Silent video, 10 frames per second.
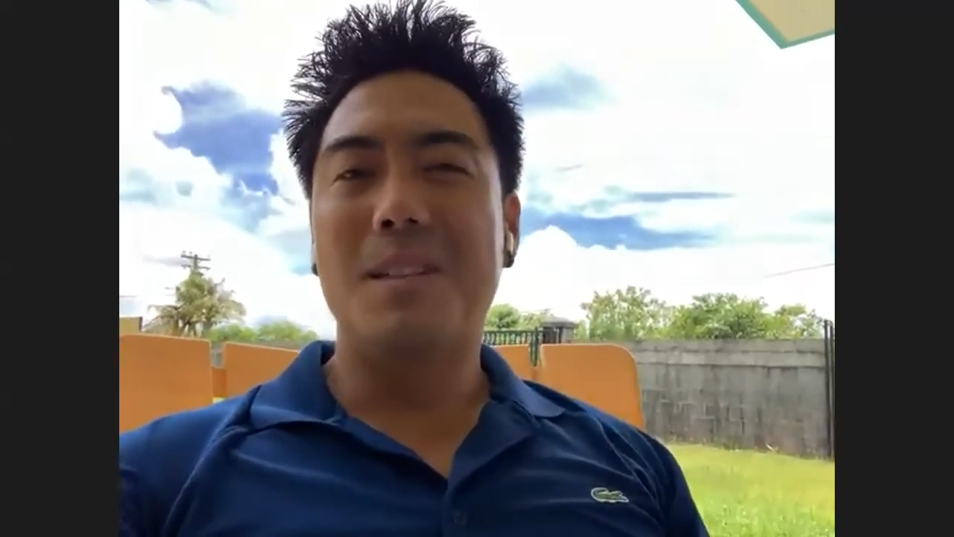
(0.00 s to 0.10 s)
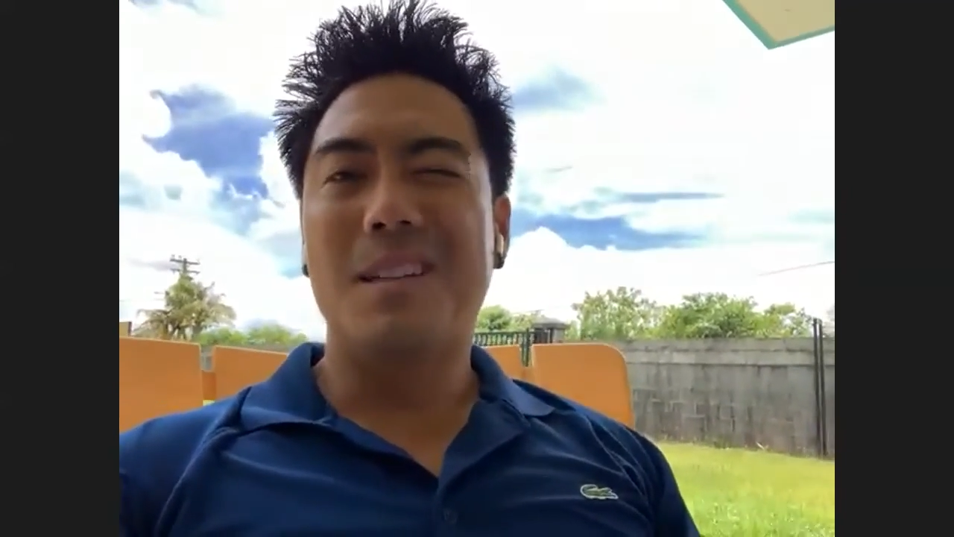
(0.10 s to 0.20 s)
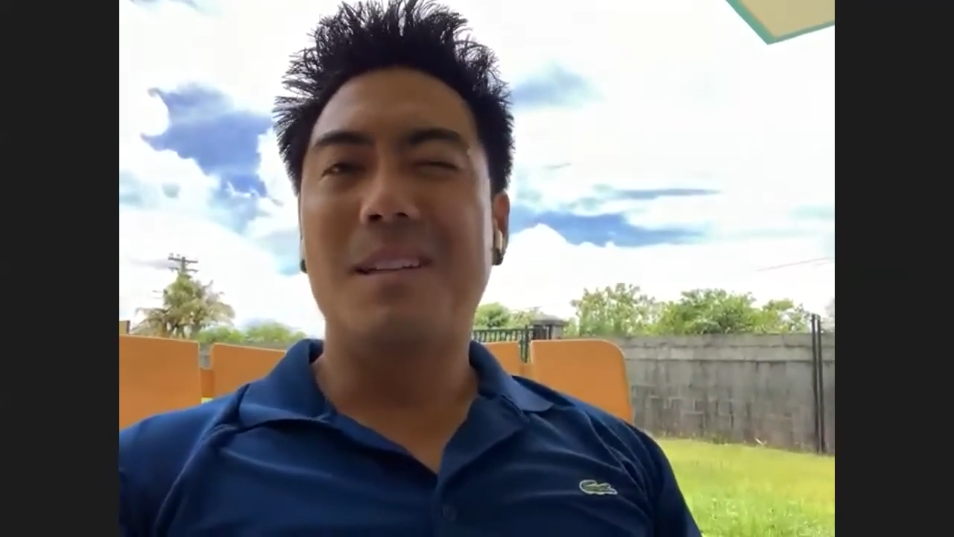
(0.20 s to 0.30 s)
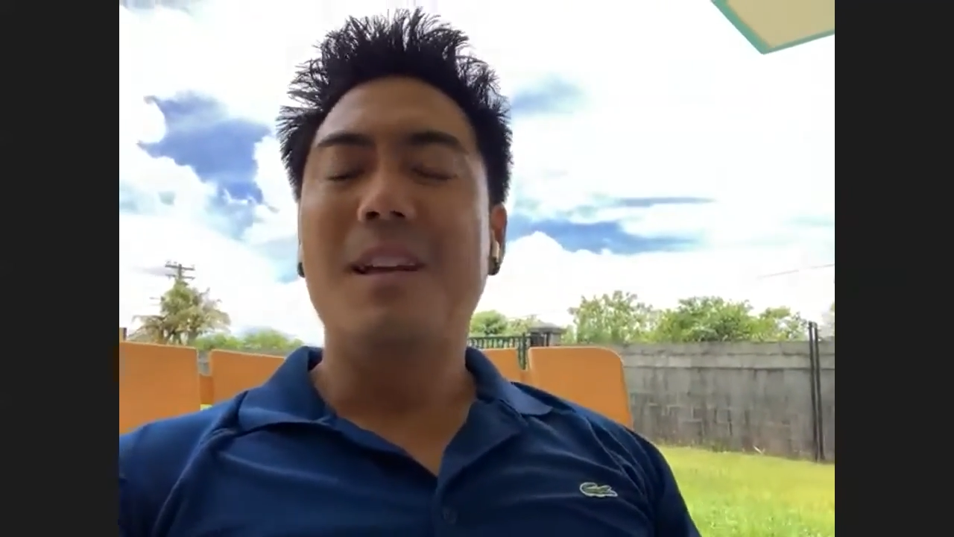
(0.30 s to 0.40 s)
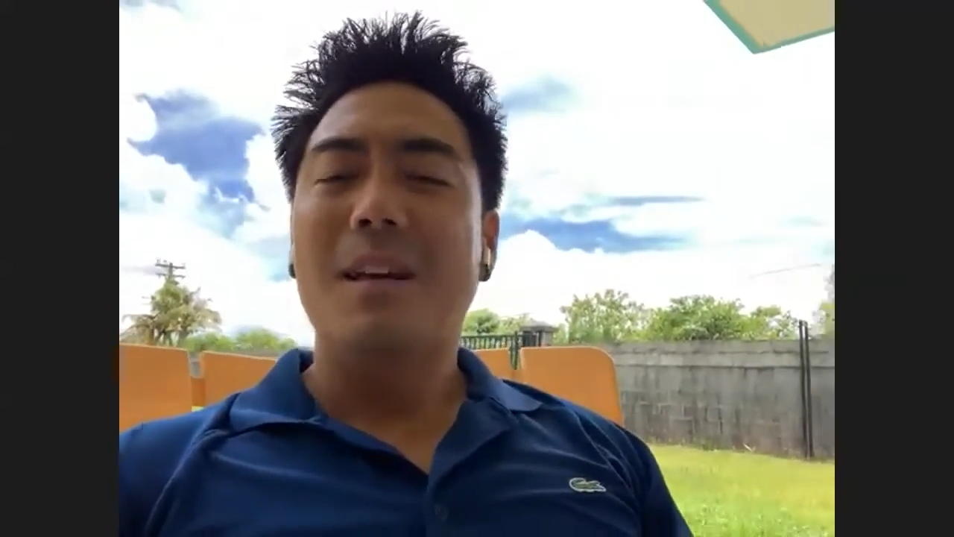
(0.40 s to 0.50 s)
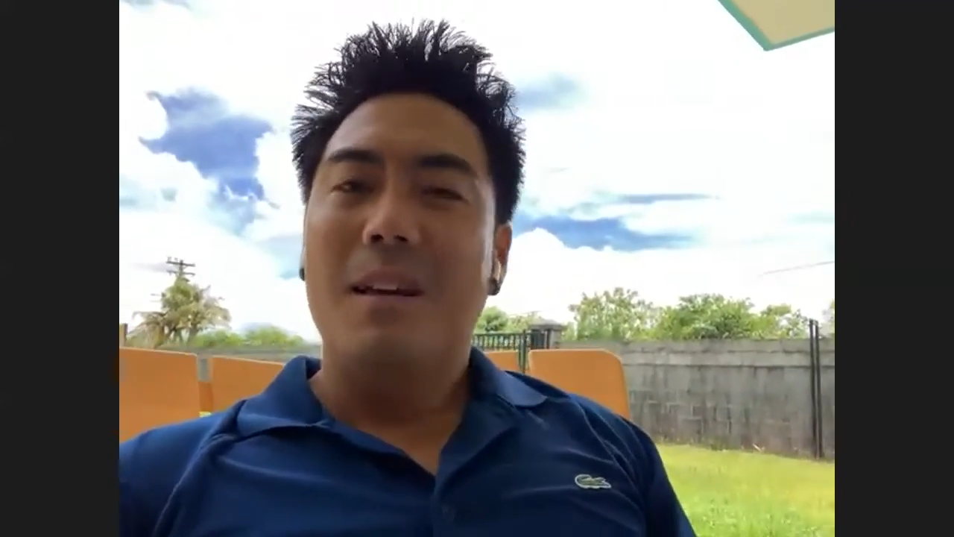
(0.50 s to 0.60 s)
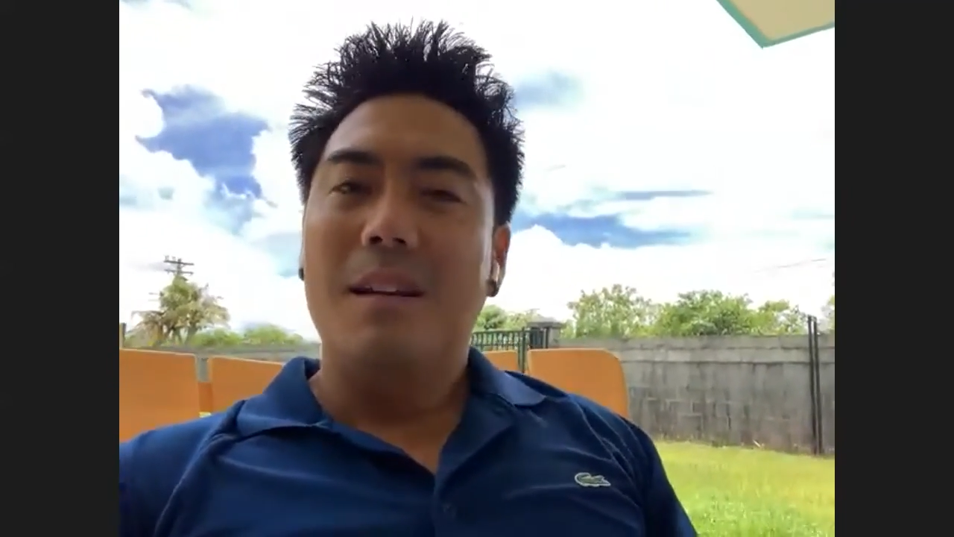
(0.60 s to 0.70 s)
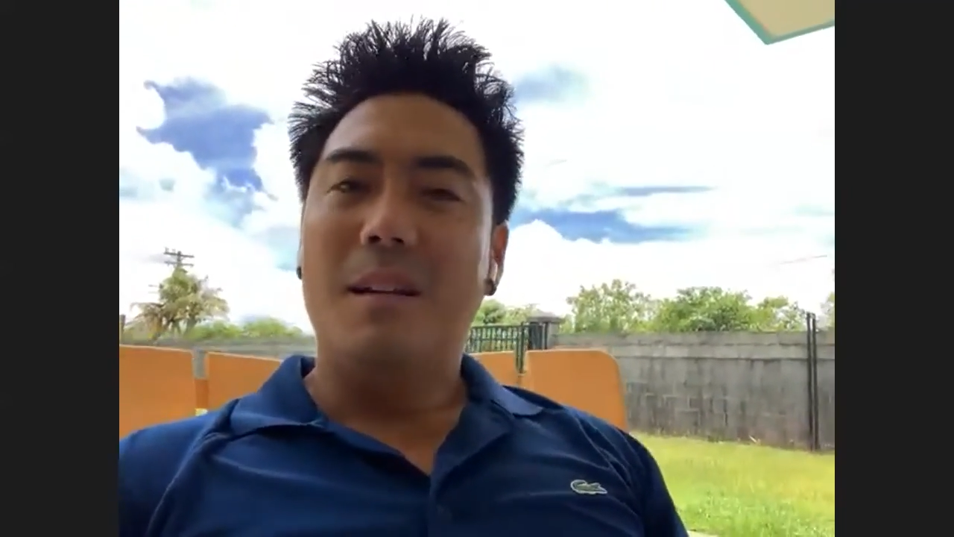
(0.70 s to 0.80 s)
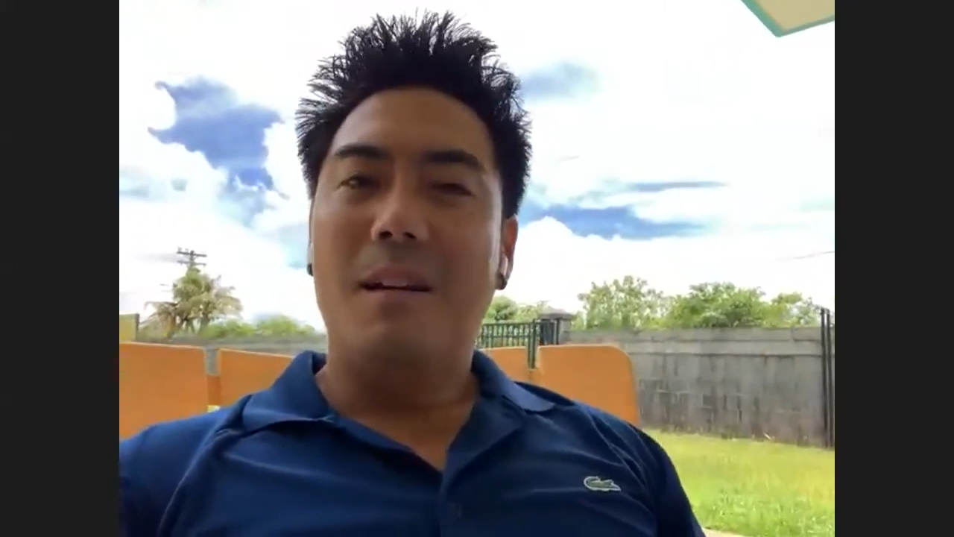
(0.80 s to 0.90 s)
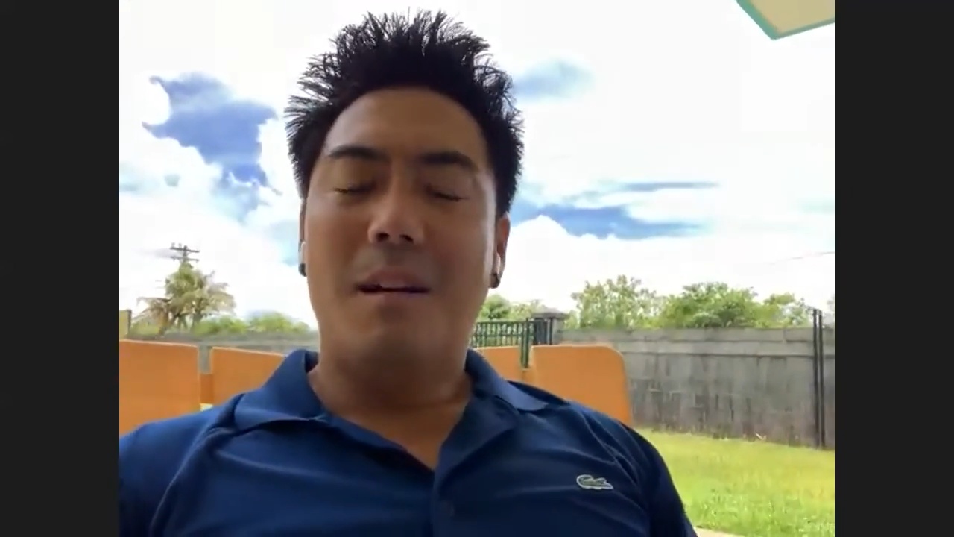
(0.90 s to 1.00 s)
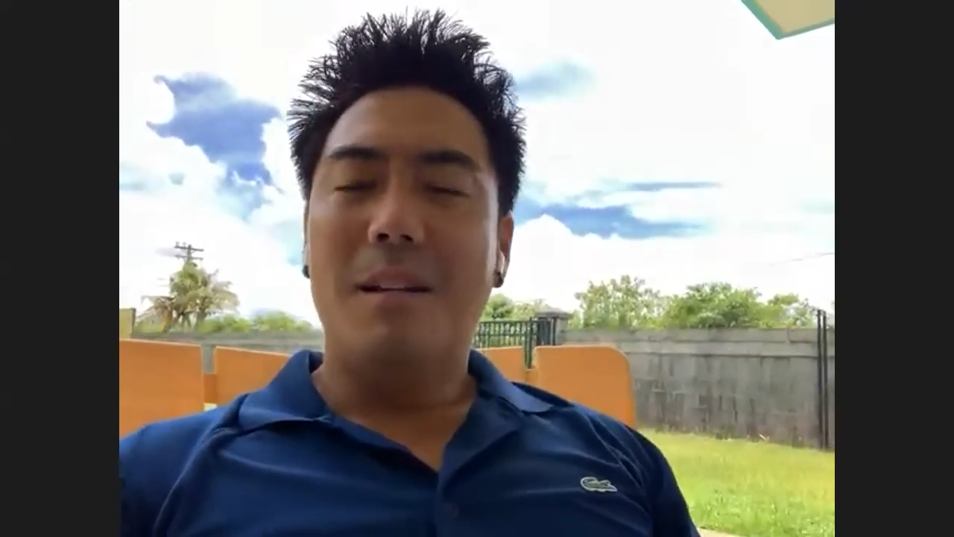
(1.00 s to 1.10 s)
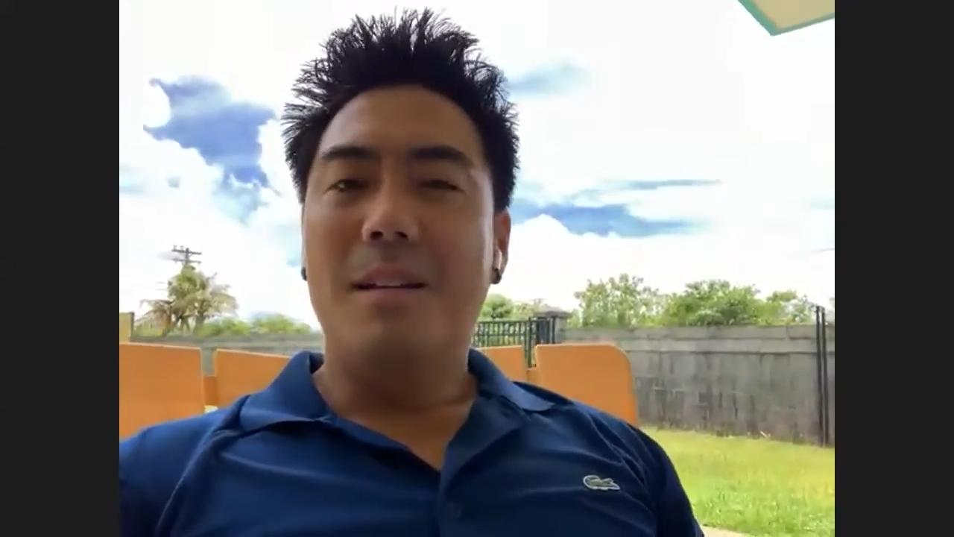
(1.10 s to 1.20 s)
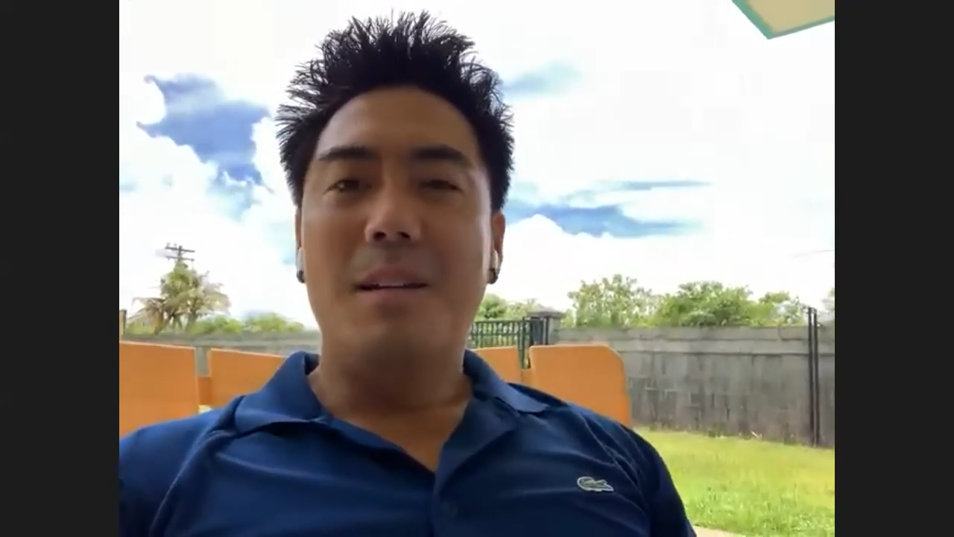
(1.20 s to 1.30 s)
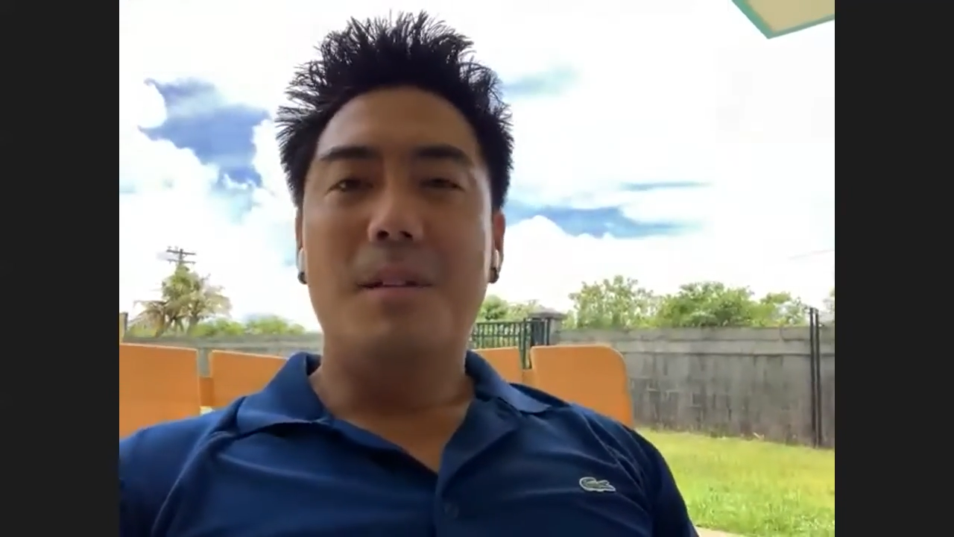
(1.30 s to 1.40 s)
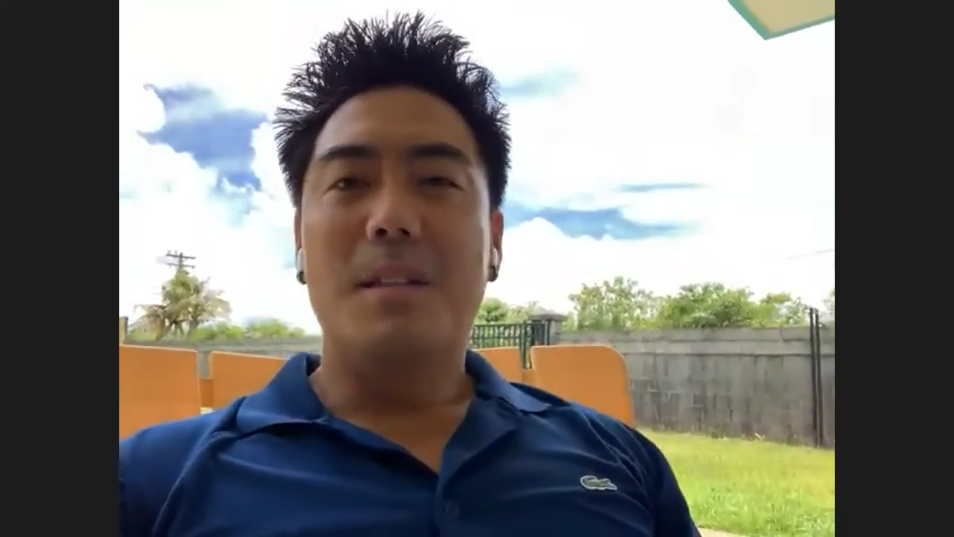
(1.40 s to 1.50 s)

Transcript: And, you know, all I needed was